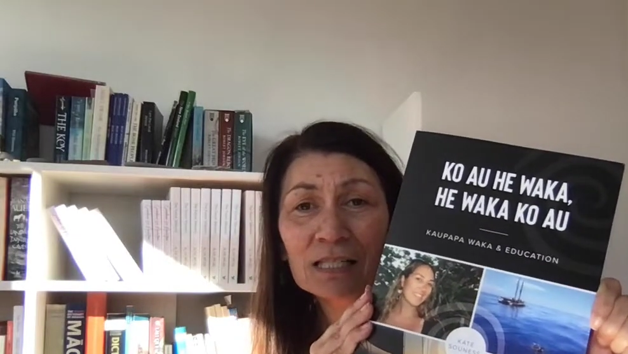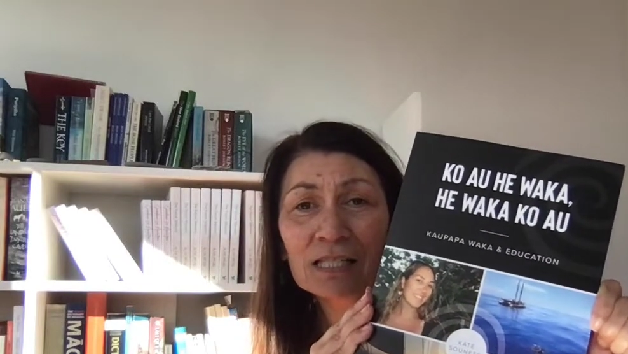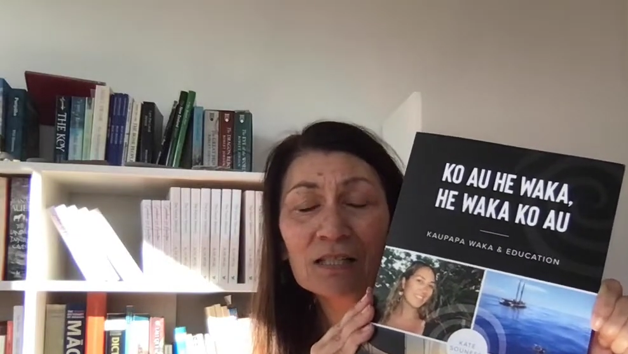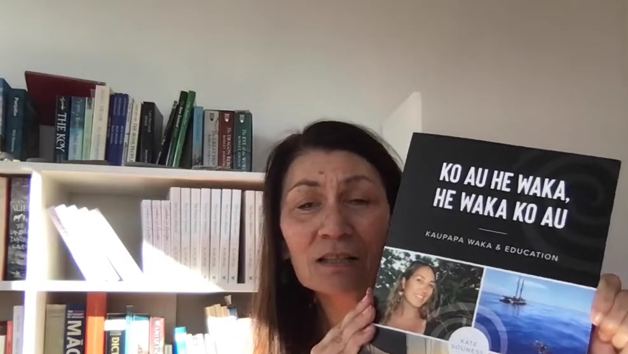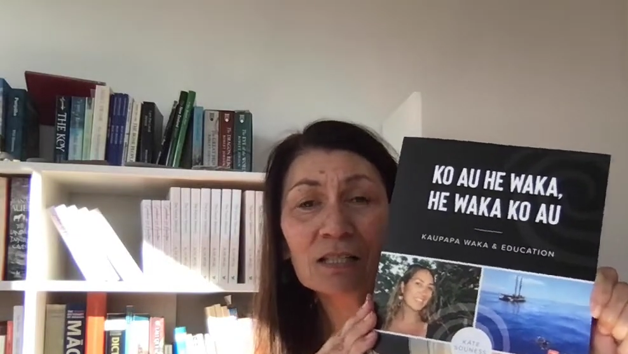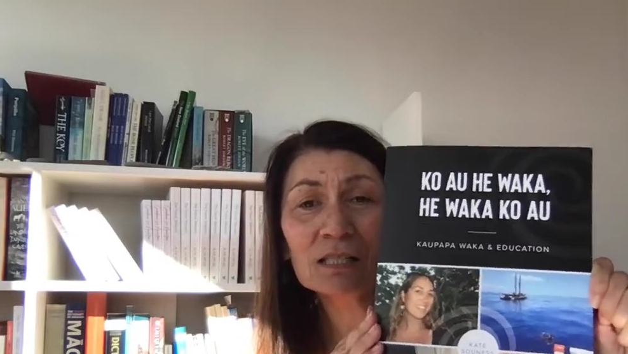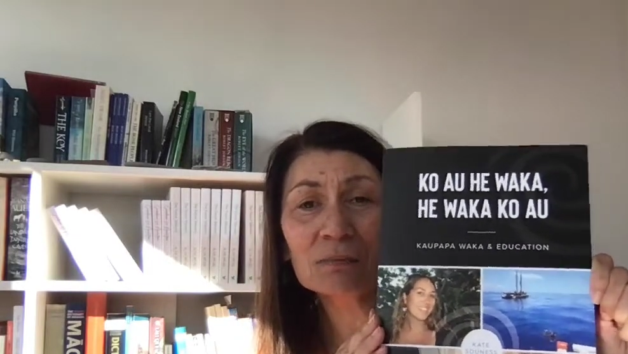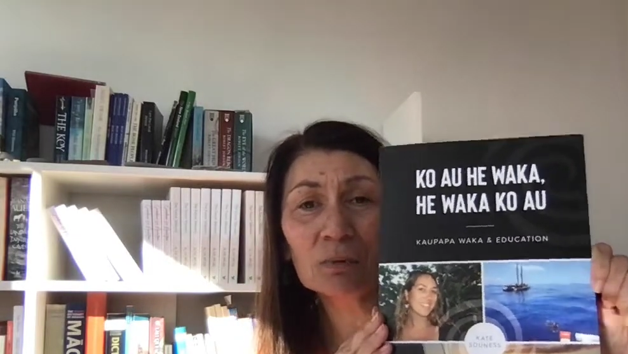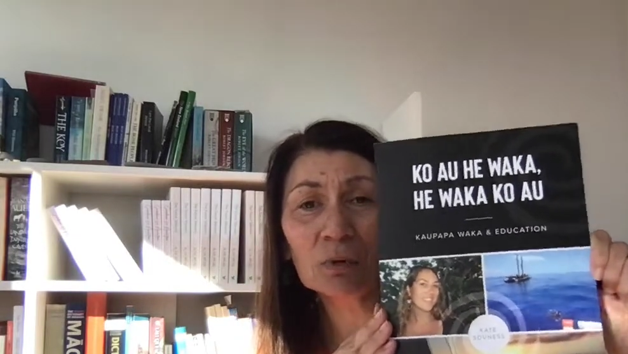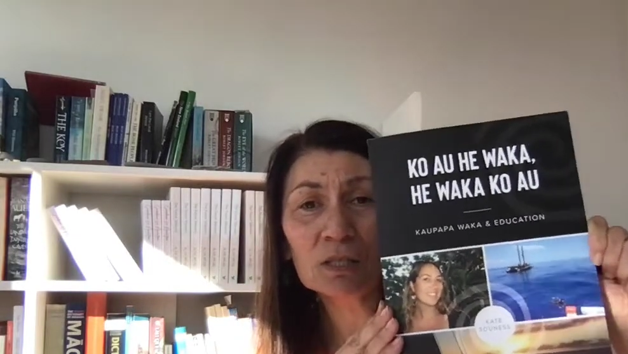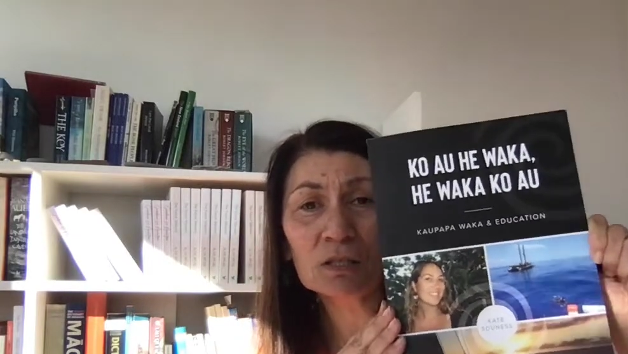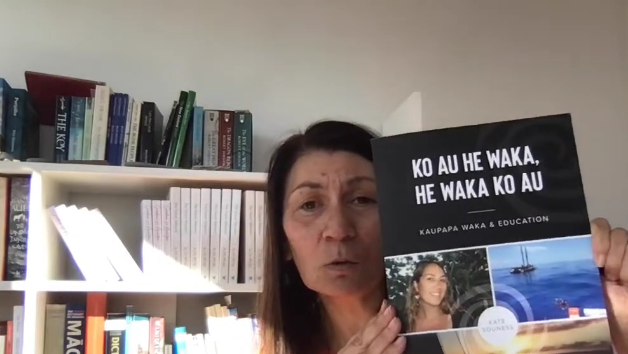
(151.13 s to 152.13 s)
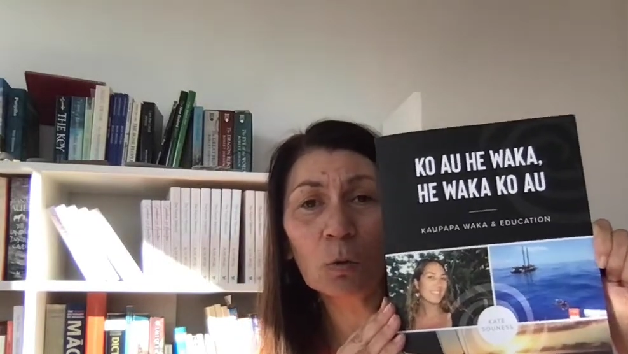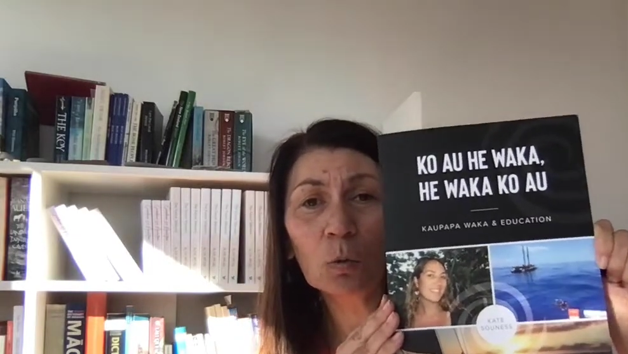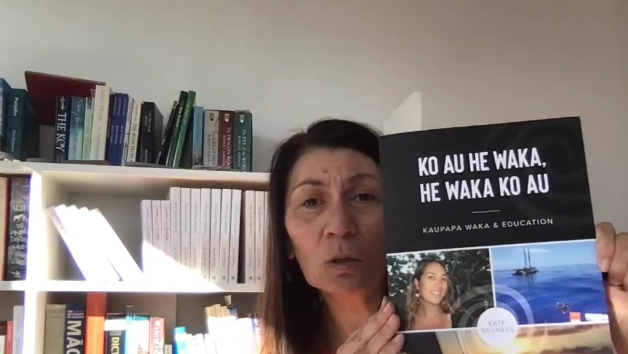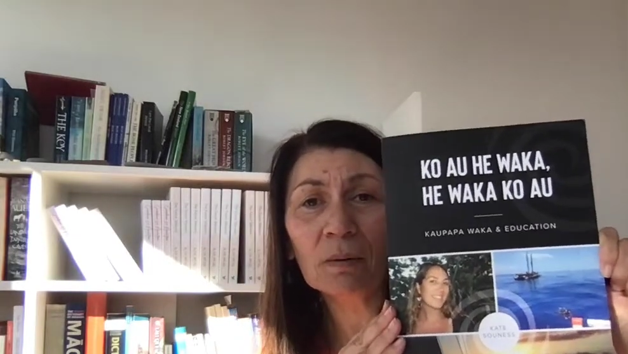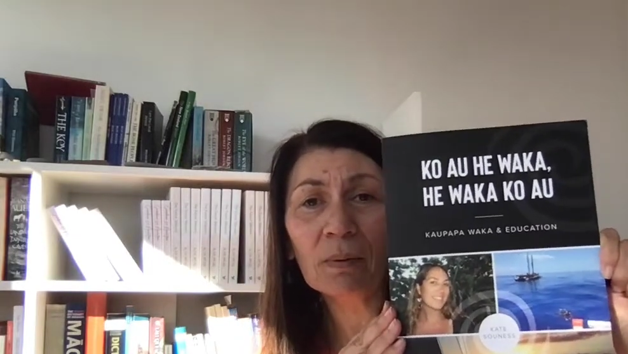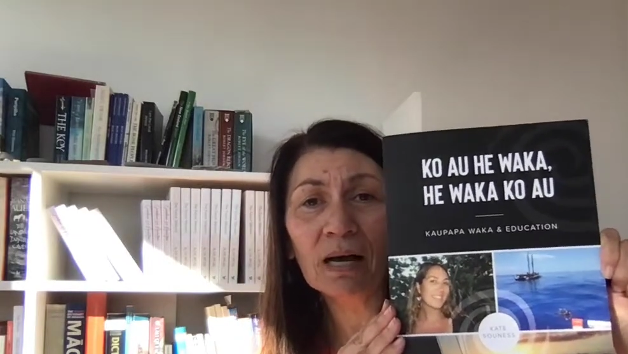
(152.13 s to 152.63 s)
So this book is
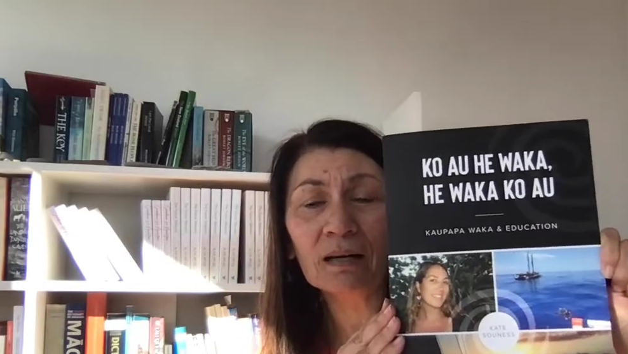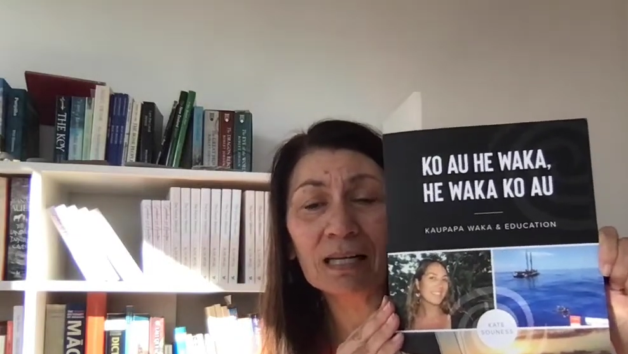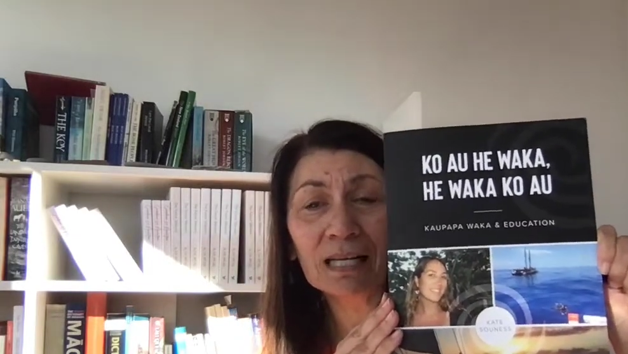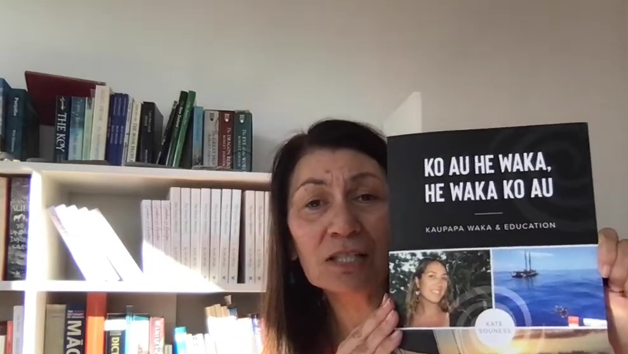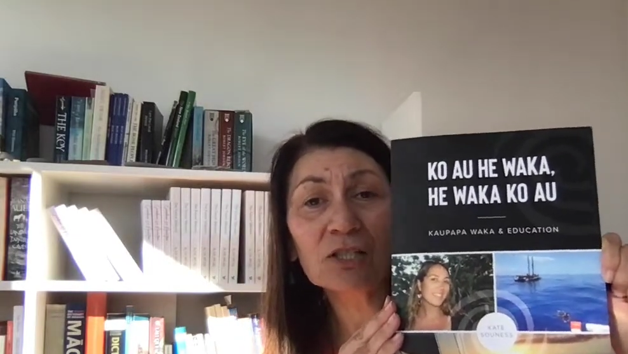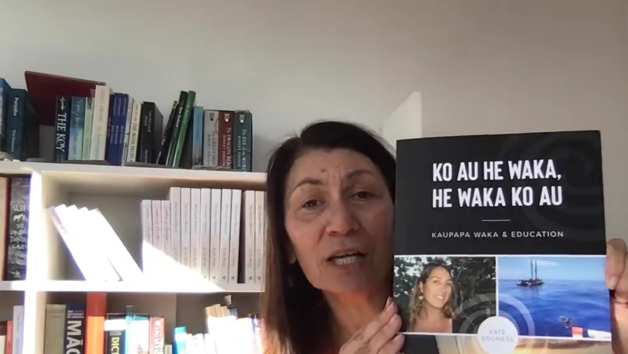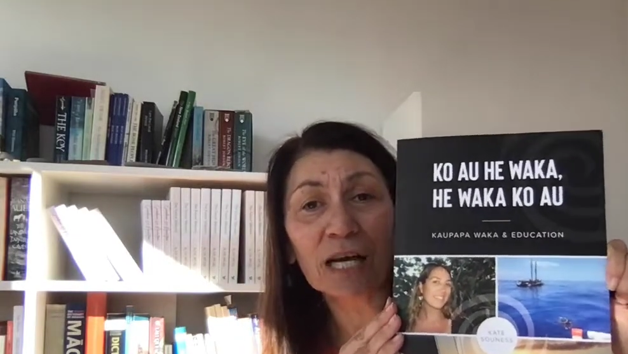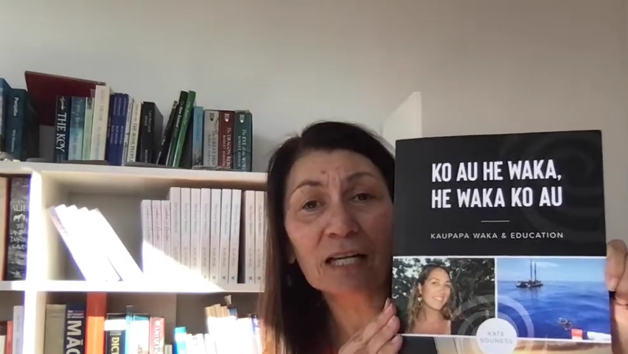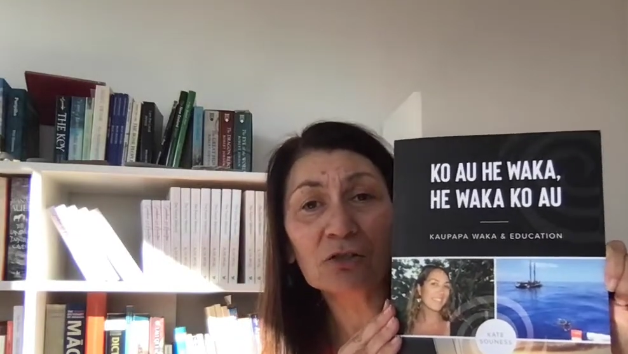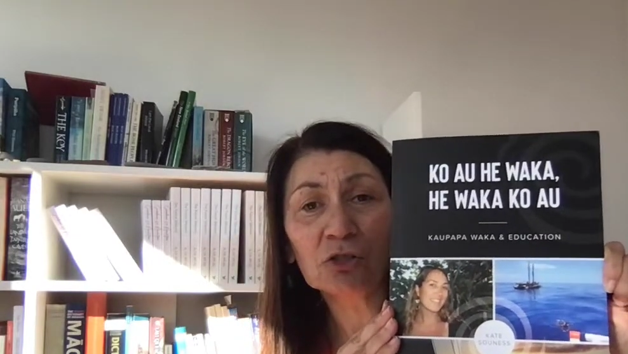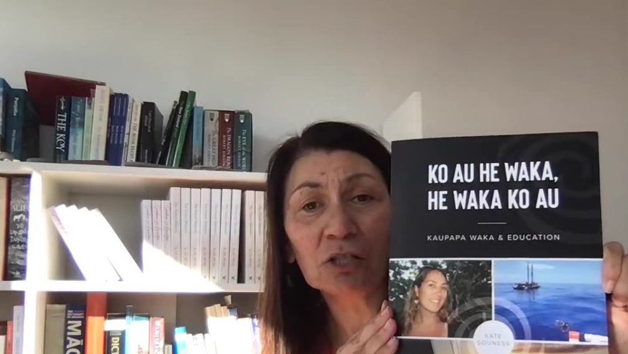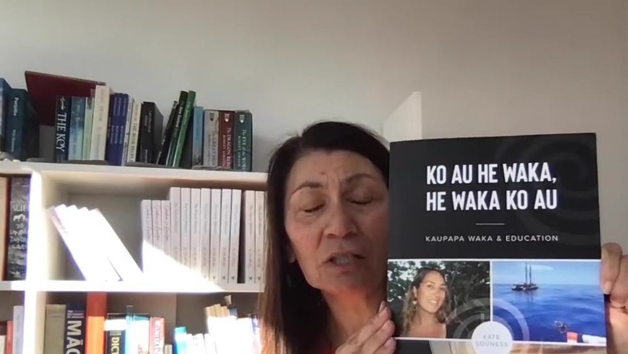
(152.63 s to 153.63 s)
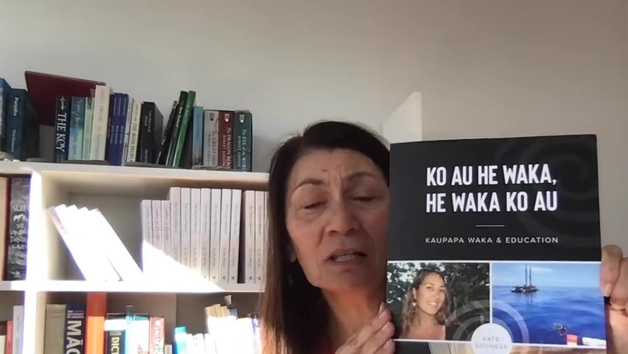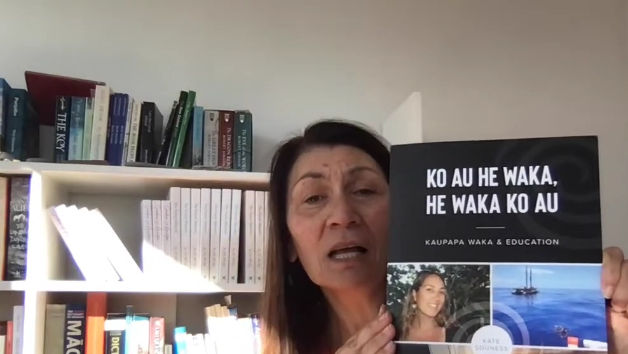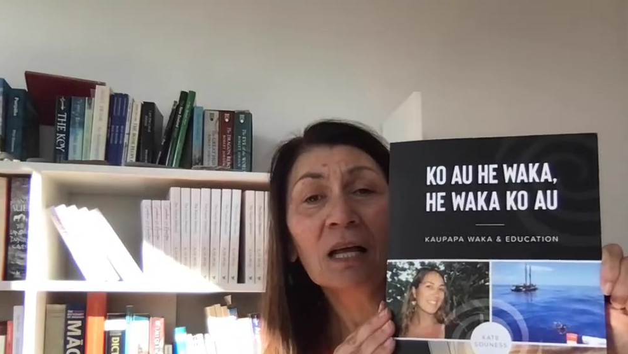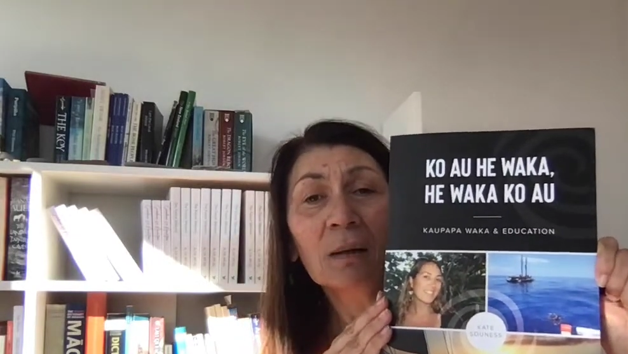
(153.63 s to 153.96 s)
all about education,